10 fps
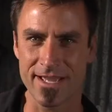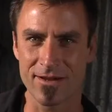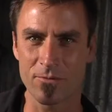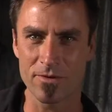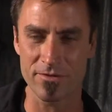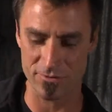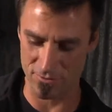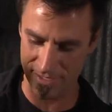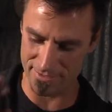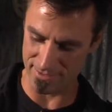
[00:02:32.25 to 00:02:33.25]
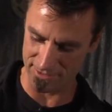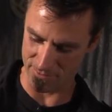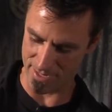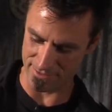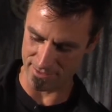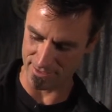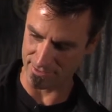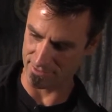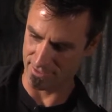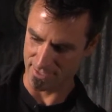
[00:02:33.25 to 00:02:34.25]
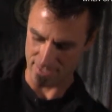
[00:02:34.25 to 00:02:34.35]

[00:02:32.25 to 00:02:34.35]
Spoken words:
Now, one of the great things about this